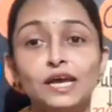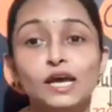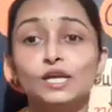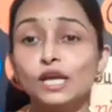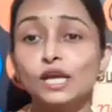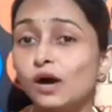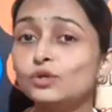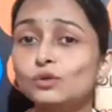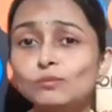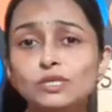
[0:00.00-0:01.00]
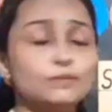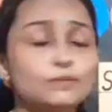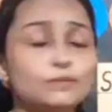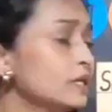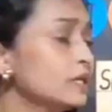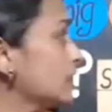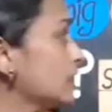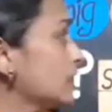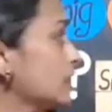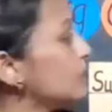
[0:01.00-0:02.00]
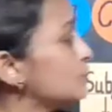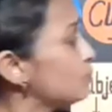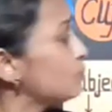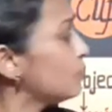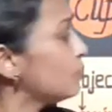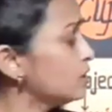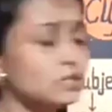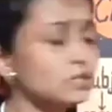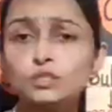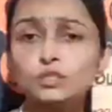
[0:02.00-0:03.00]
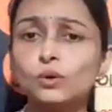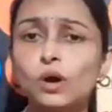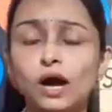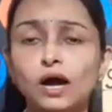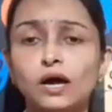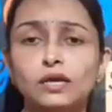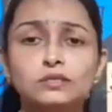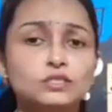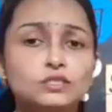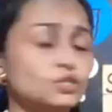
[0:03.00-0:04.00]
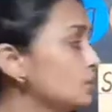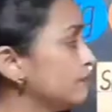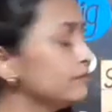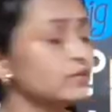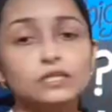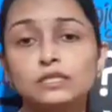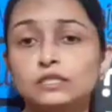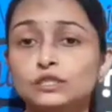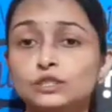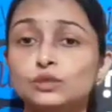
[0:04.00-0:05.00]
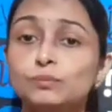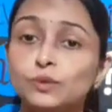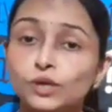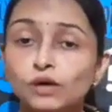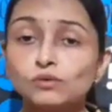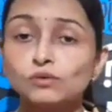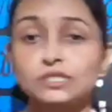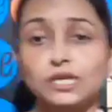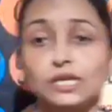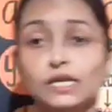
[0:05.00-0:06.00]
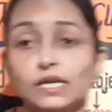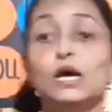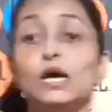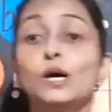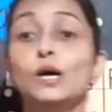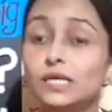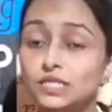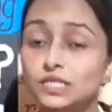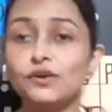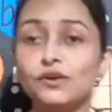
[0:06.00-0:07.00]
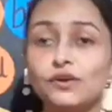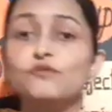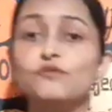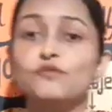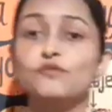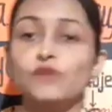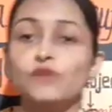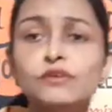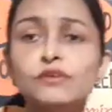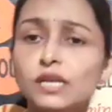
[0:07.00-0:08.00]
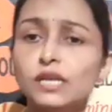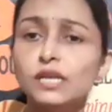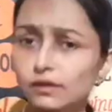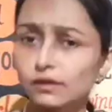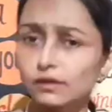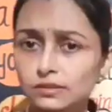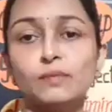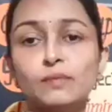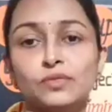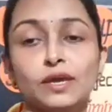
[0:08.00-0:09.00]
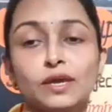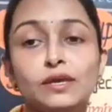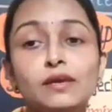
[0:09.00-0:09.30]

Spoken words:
Now you must be thinking these words are so hard, so difficult to pronounce it. But children, whenever we learn something,